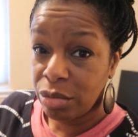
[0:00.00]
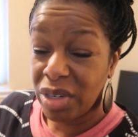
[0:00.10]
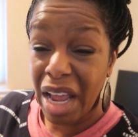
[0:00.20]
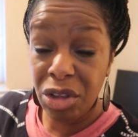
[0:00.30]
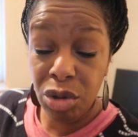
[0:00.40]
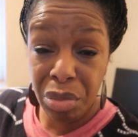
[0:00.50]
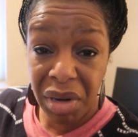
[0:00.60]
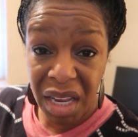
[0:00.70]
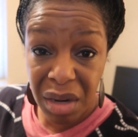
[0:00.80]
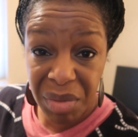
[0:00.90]
Now you can
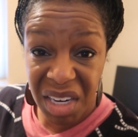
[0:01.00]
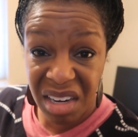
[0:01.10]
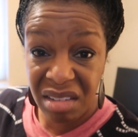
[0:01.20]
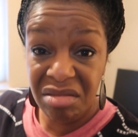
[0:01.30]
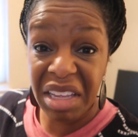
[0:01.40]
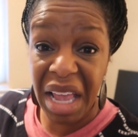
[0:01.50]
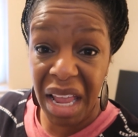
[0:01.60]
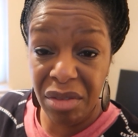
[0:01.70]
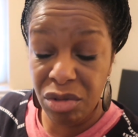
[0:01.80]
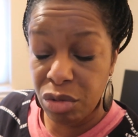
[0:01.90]
play them in the
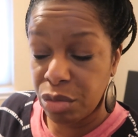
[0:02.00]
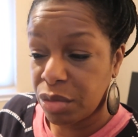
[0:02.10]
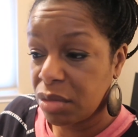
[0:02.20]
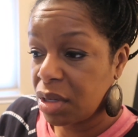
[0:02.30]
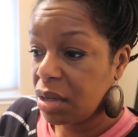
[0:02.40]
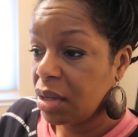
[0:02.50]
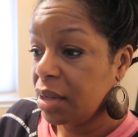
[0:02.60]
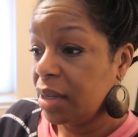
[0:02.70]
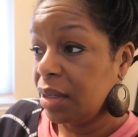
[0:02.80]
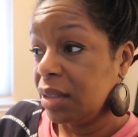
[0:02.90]
game room.
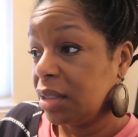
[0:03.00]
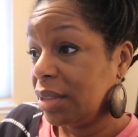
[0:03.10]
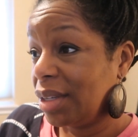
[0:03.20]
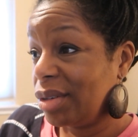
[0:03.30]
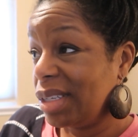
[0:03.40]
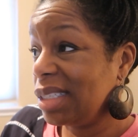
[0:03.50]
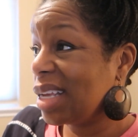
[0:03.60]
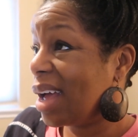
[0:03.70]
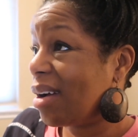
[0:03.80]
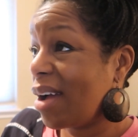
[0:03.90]
So he's
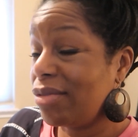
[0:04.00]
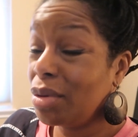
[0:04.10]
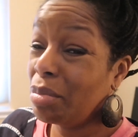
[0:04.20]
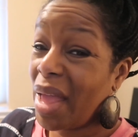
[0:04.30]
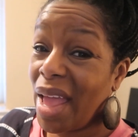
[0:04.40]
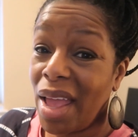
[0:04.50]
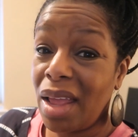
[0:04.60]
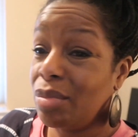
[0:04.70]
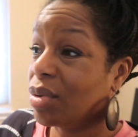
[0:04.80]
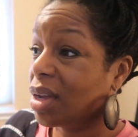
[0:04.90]
out. I feel
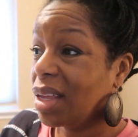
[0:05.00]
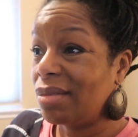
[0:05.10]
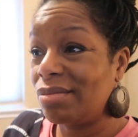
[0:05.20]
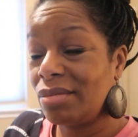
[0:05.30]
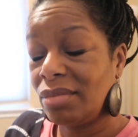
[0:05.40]
bad, but